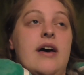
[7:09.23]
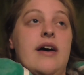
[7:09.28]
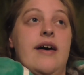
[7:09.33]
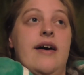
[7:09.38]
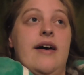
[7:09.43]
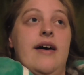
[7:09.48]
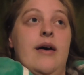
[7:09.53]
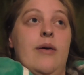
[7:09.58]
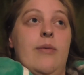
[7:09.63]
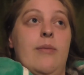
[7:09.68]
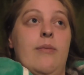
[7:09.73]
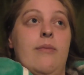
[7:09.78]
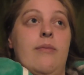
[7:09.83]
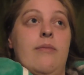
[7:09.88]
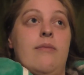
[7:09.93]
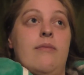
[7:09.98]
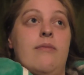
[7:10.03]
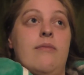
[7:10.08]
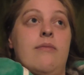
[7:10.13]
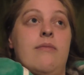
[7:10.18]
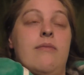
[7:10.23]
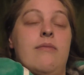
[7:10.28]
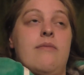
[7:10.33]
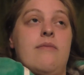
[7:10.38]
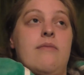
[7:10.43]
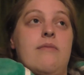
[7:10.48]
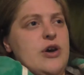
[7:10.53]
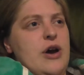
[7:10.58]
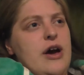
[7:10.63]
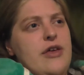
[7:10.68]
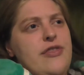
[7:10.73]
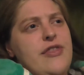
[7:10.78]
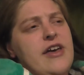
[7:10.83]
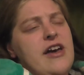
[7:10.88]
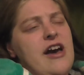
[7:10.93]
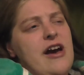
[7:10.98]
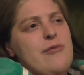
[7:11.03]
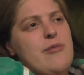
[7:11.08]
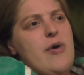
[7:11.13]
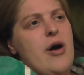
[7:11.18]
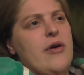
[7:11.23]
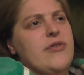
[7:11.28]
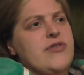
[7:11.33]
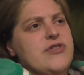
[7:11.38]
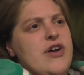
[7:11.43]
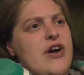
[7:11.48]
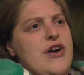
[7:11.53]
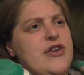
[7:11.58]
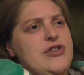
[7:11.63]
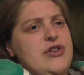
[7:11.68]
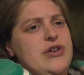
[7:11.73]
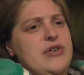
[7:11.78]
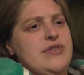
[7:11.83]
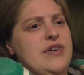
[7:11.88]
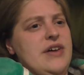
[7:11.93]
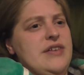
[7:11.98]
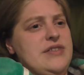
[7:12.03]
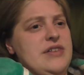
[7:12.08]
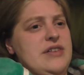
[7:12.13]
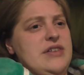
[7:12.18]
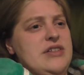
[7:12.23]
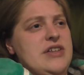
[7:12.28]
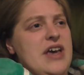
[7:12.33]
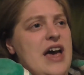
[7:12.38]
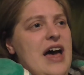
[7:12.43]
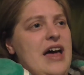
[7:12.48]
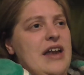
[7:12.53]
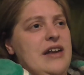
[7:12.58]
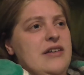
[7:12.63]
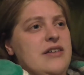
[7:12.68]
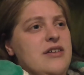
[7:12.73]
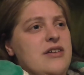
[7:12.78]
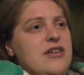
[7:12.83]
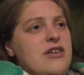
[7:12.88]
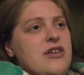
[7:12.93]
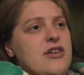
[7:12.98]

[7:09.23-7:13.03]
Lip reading: So I think I might have started 2010.